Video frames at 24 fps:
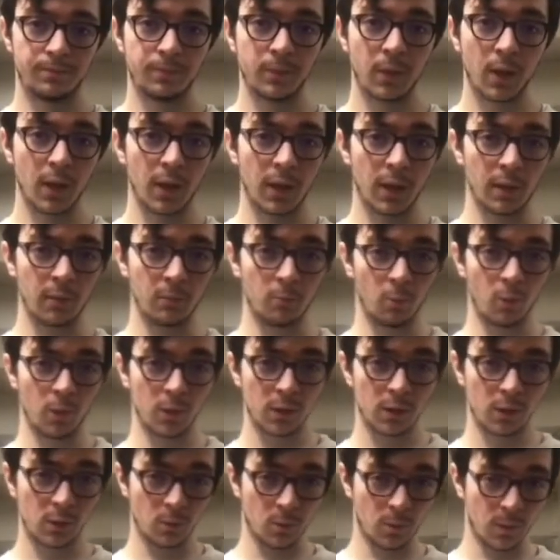And one
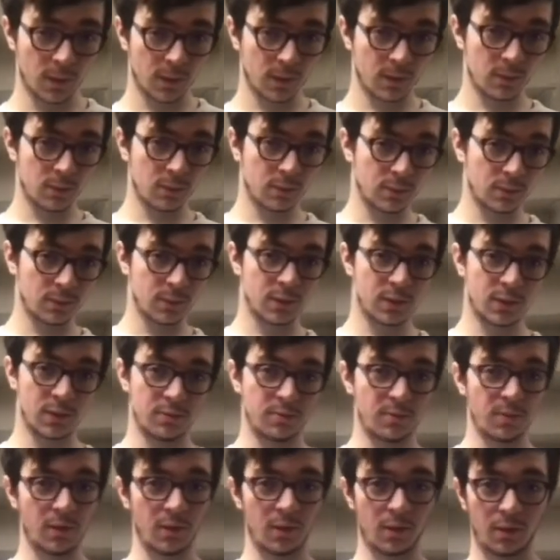quick little tip,
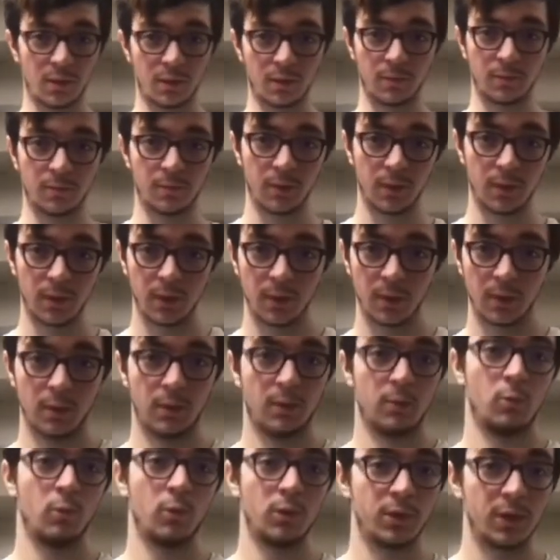
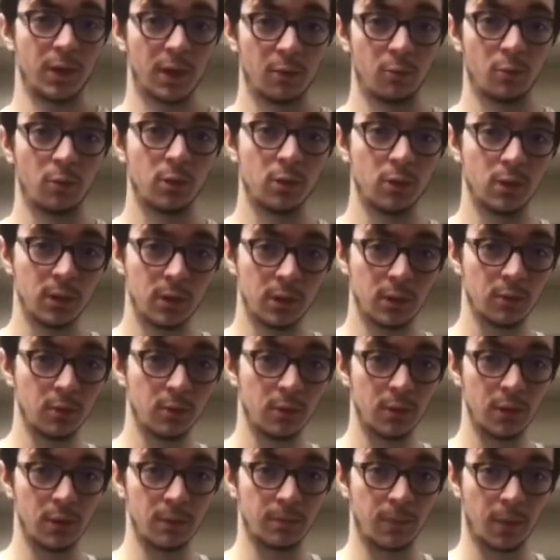which I will include in
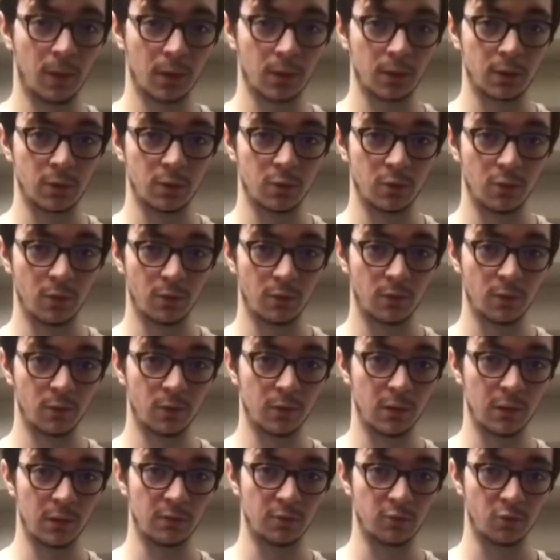part 2
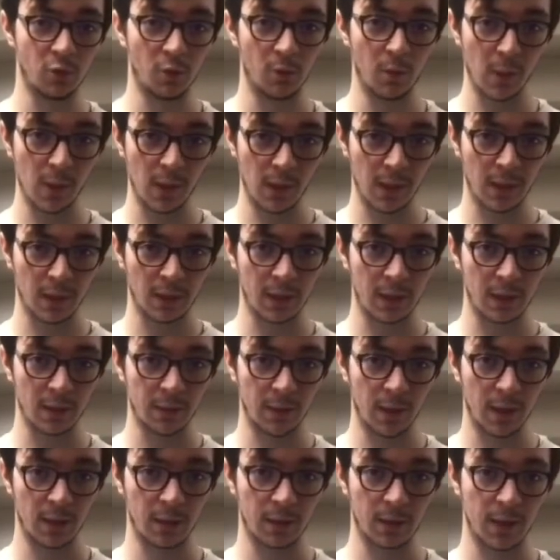of robot and
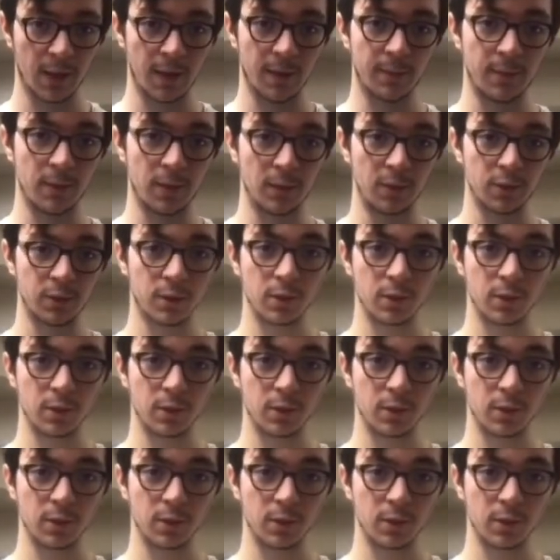animation.